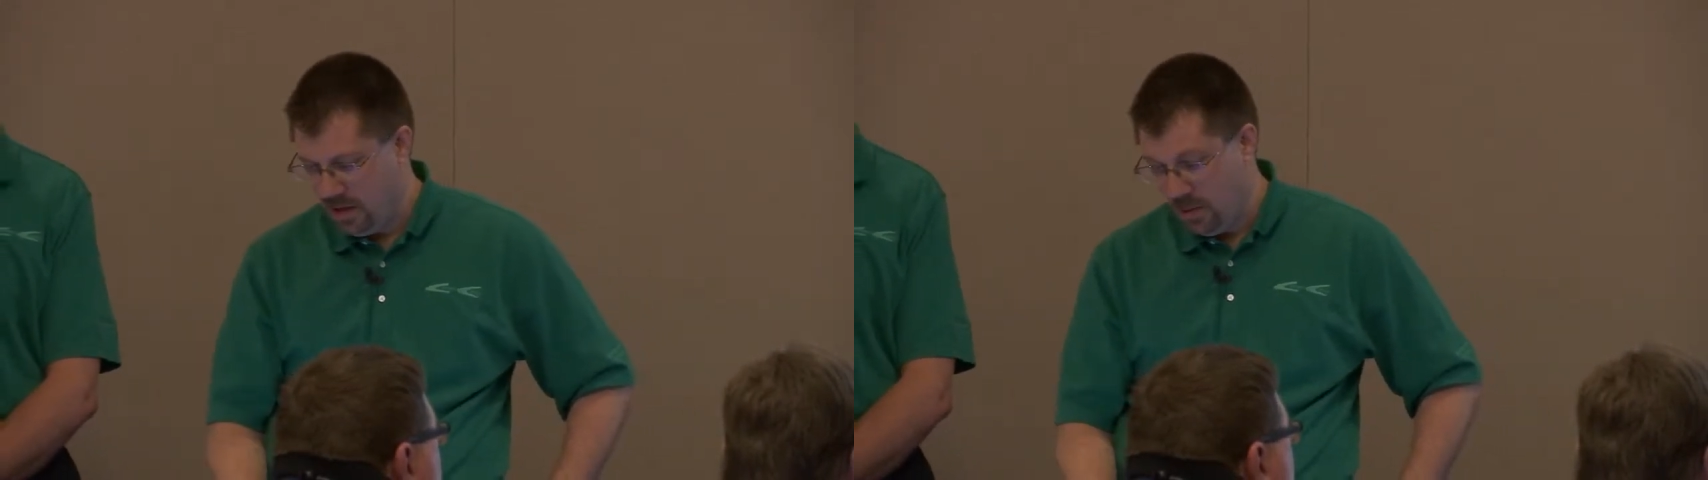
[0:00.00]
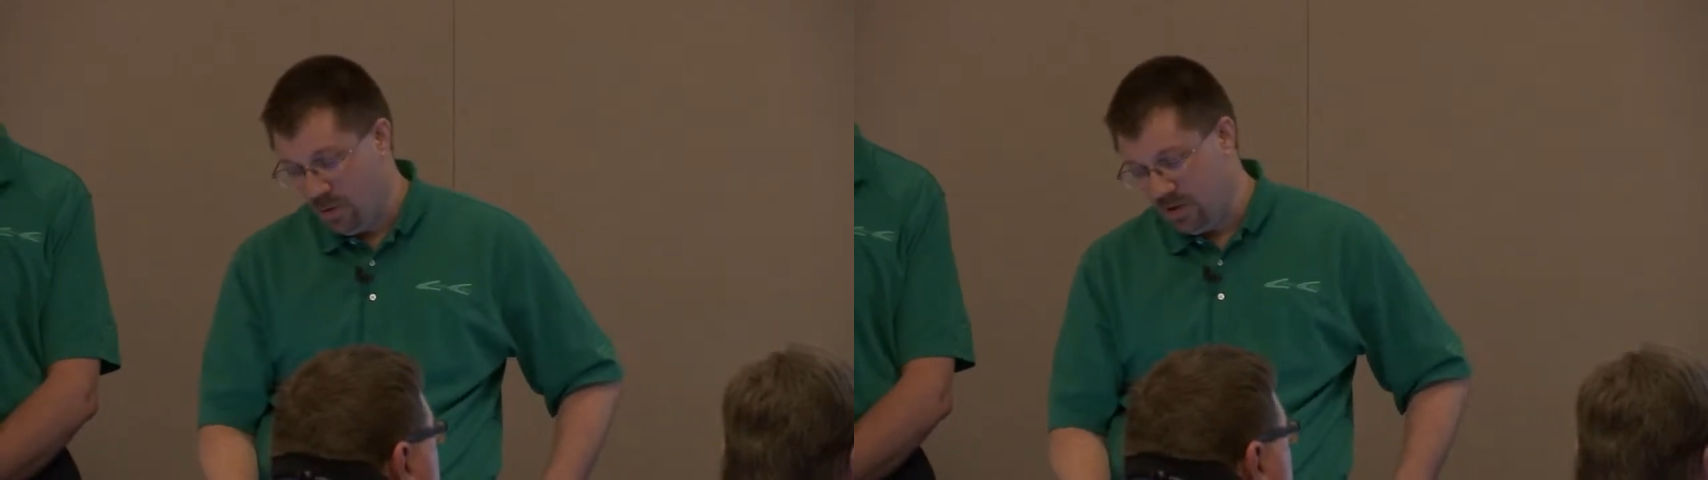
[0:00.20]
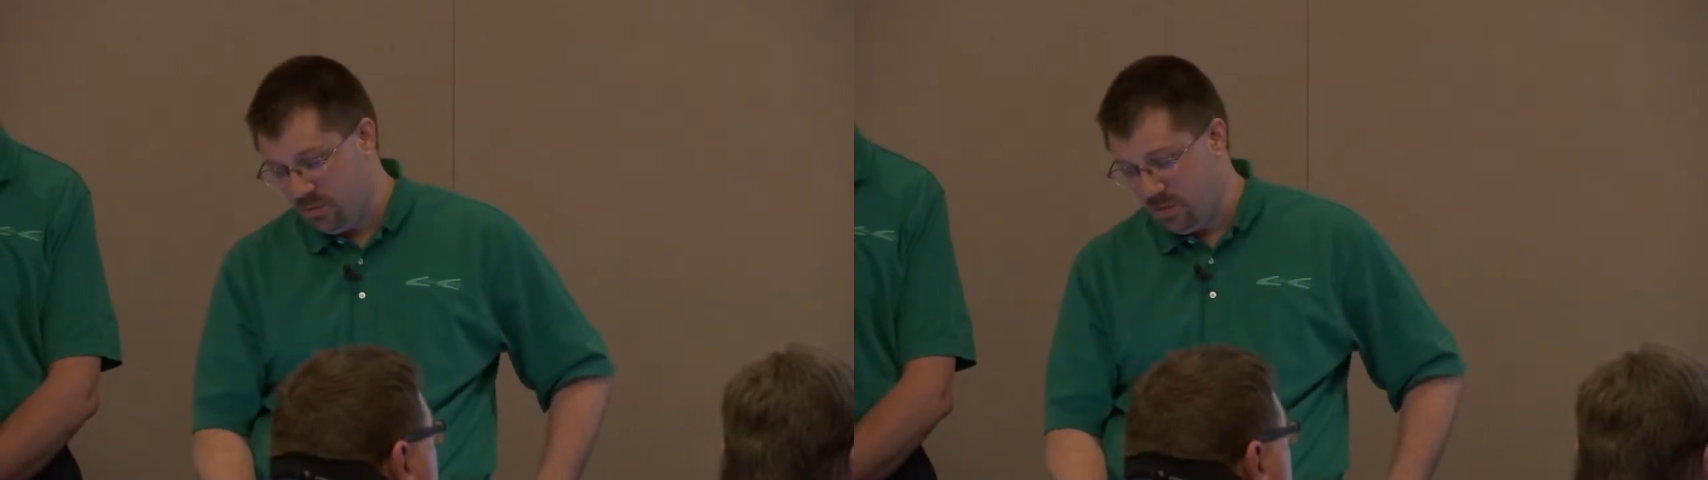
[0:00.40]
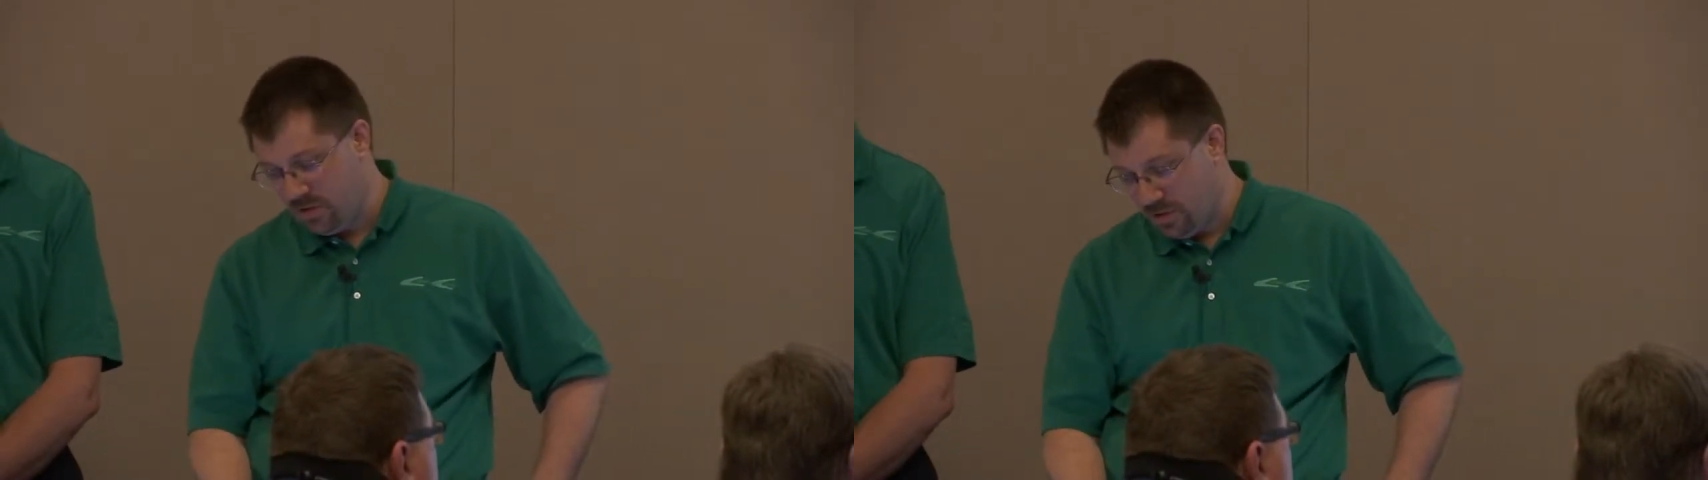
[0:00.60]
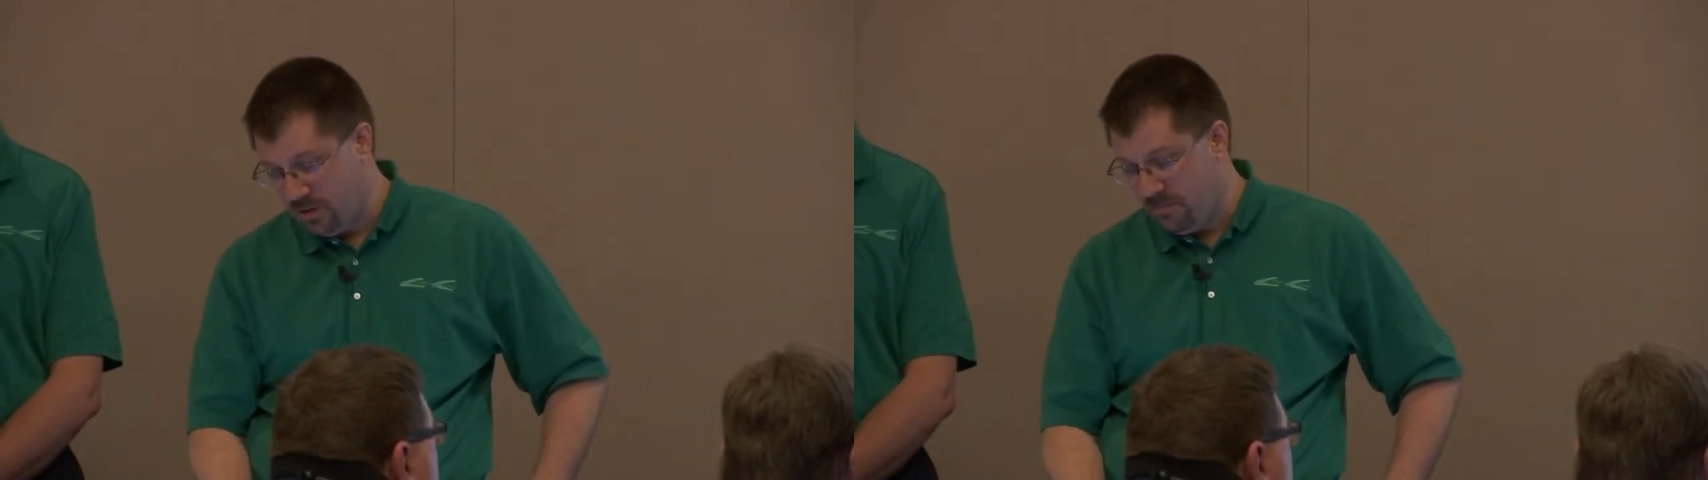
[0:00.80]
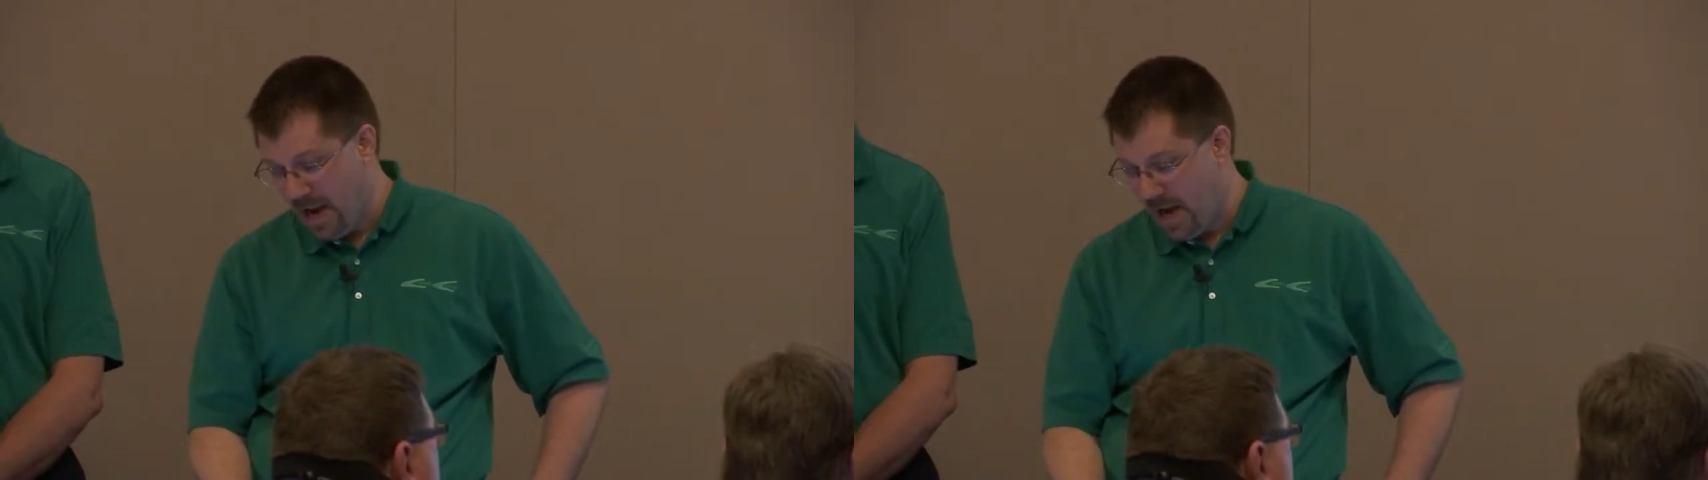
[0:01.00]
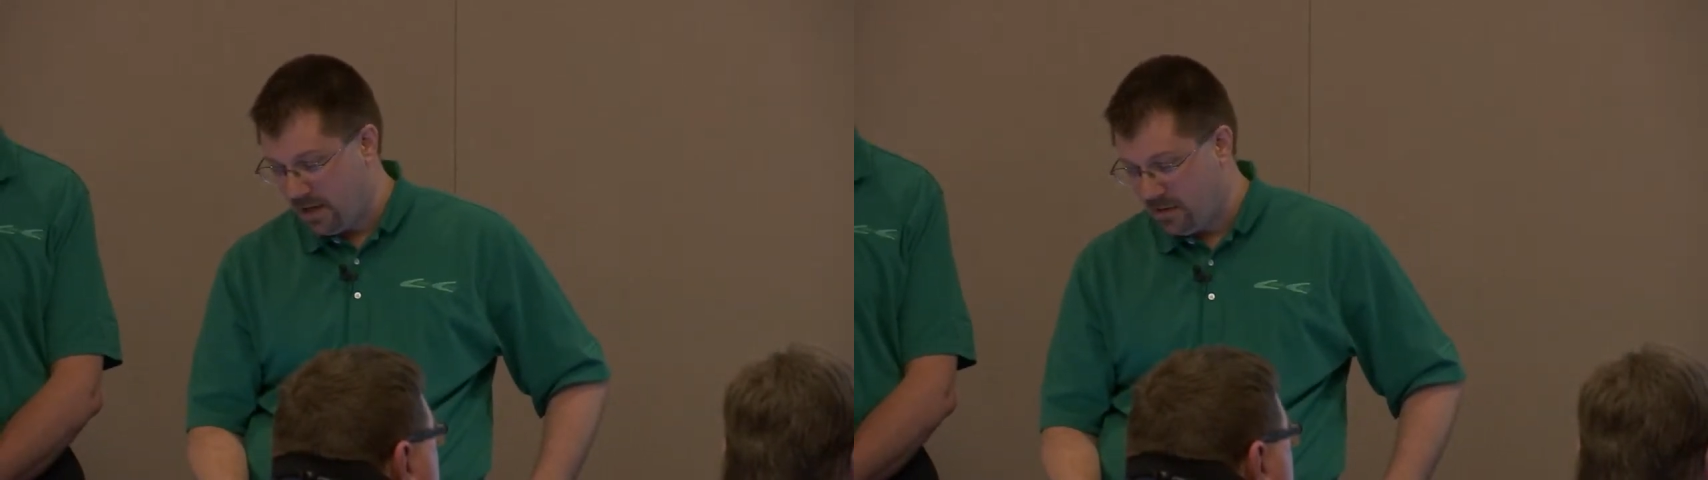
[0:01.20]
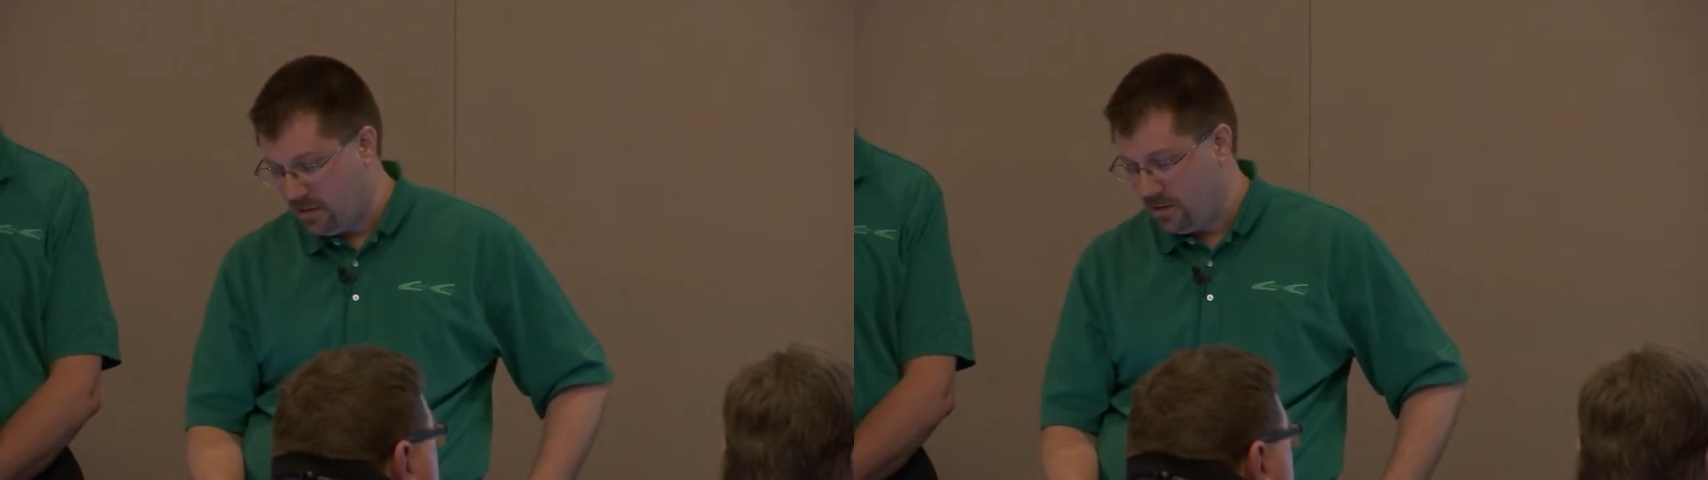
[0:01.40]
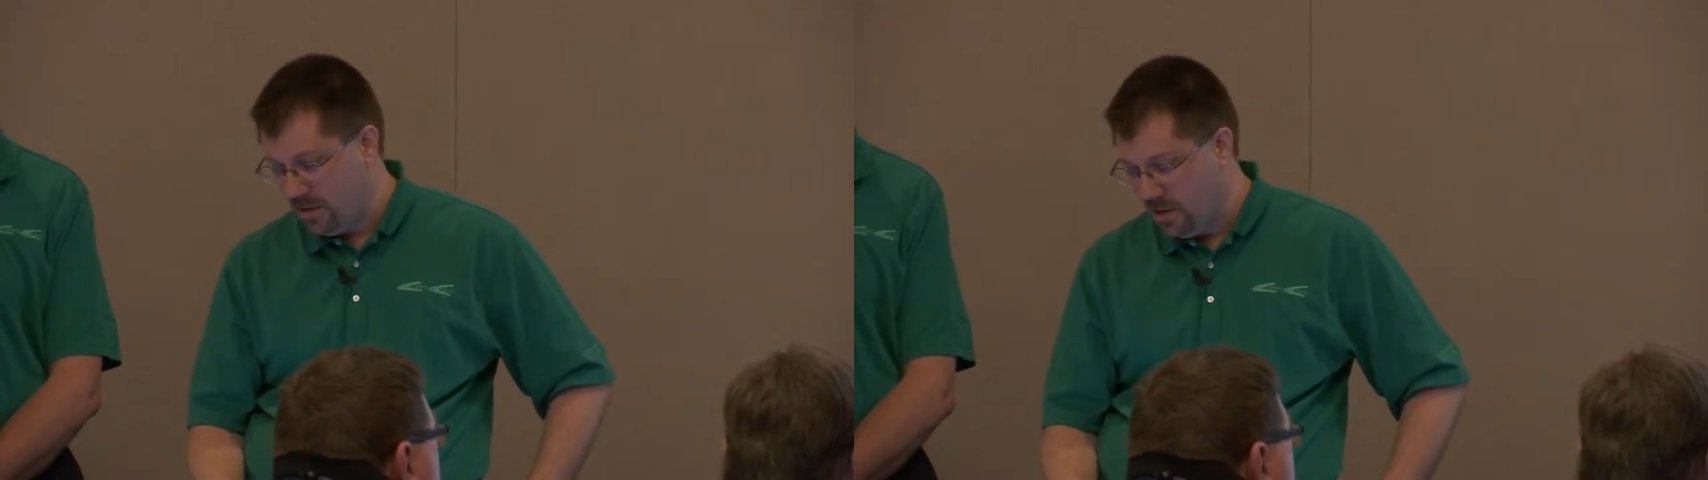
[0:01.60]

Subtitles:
It works with certain Macs.